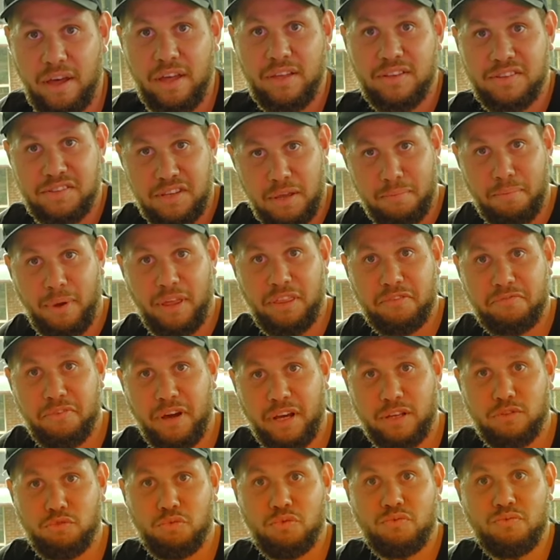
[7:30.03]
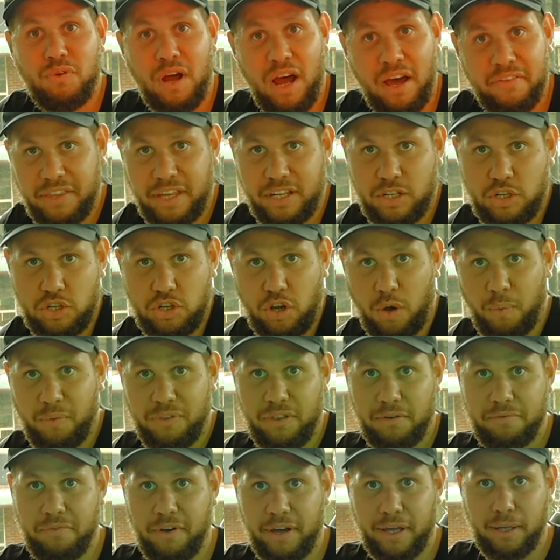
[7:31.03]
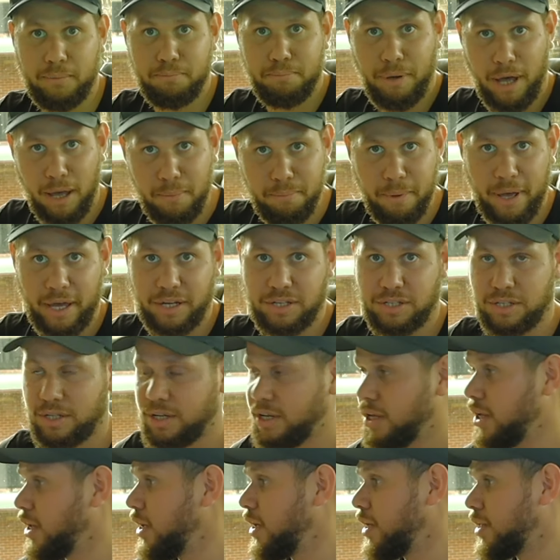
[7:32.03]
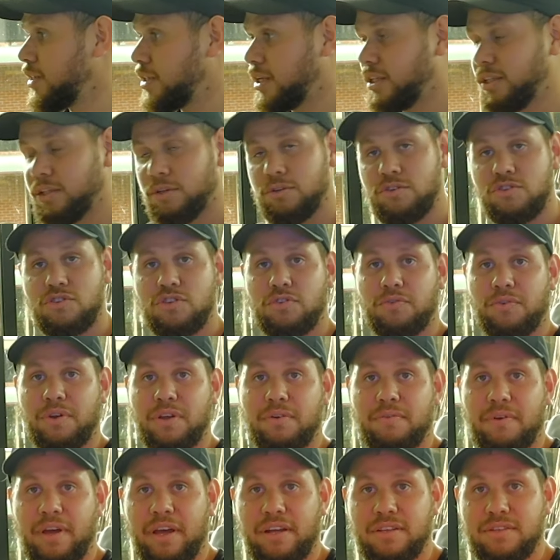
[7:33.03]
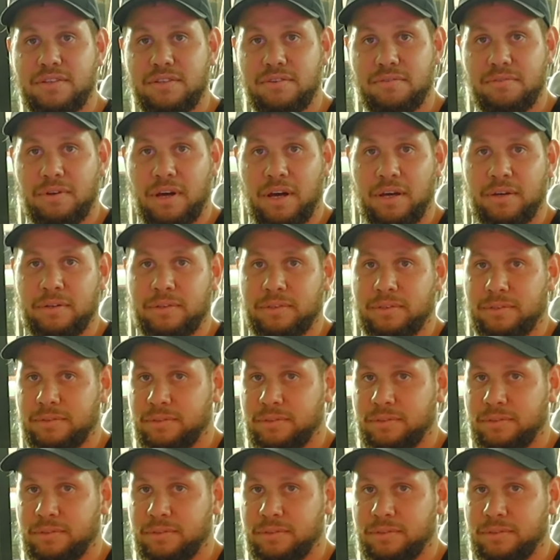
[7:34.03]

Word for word: Some motherfuckers would rather get shot with a fucking pump action than lose three rounds in a row.